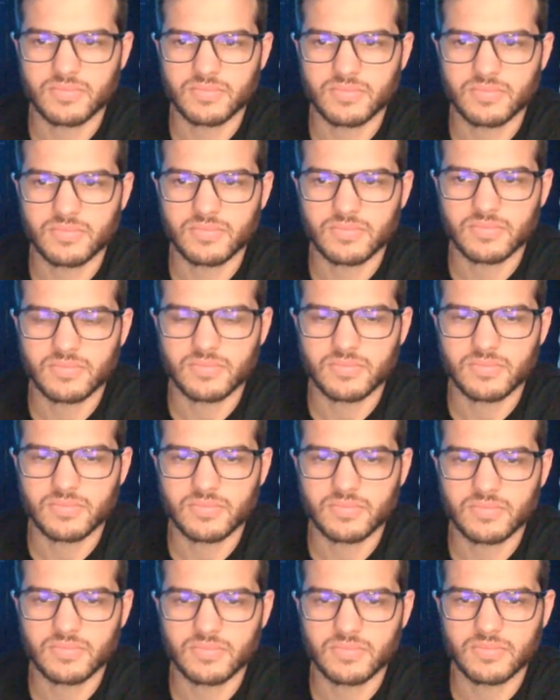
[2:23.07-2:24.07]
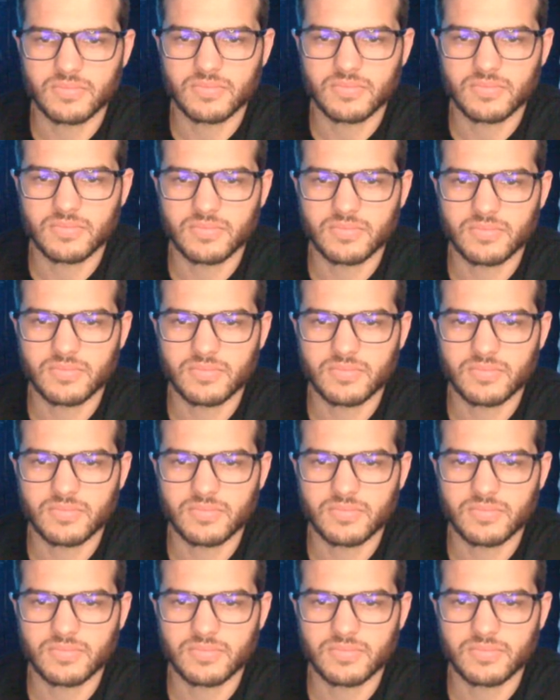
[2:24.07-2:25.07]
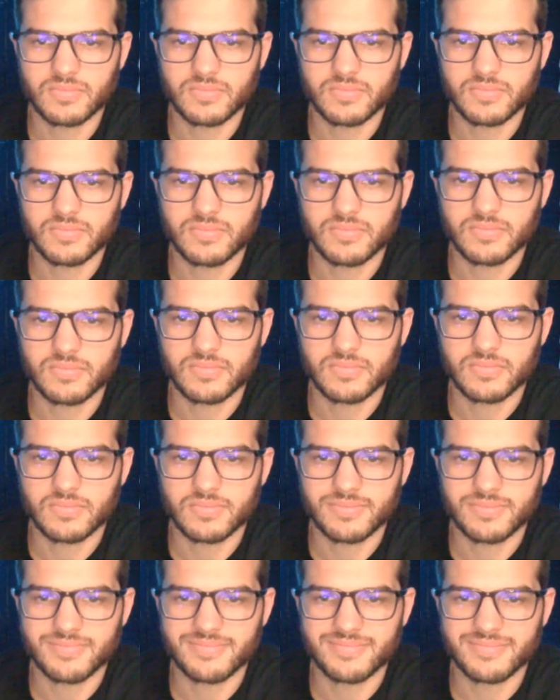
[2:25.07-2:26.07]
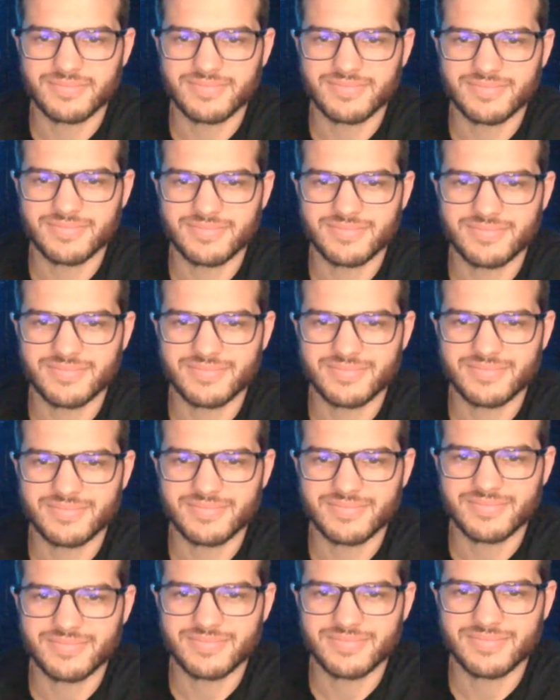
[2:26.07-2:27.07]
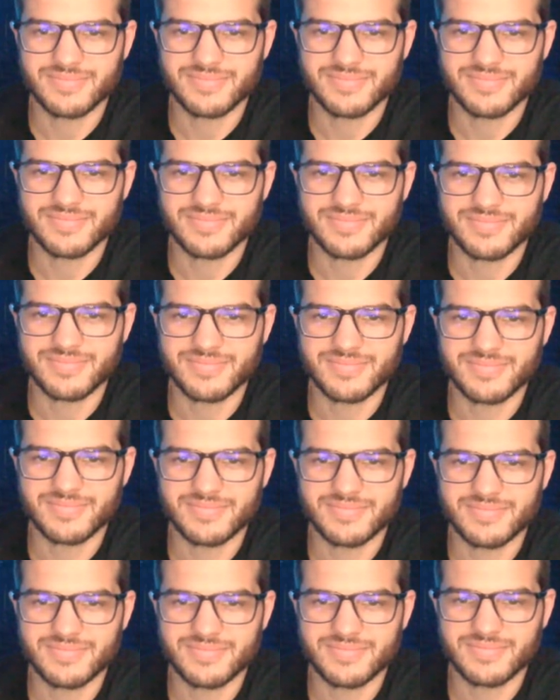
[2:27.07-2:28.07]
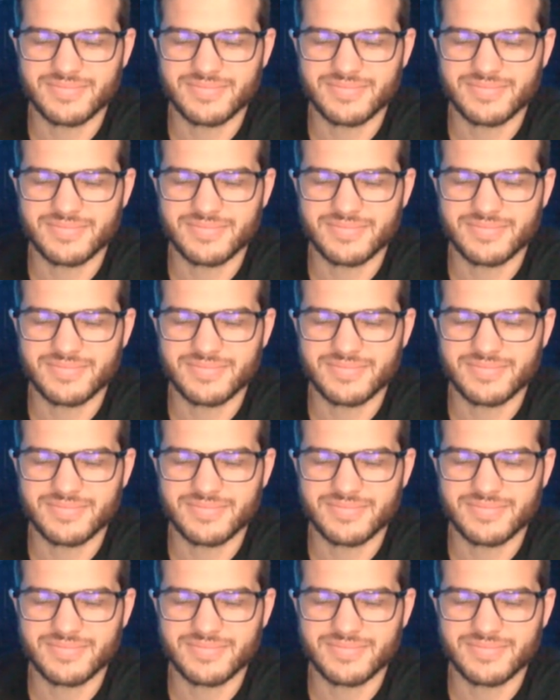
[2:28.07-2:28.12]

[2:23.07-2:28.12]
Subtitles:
This person isn't speaking.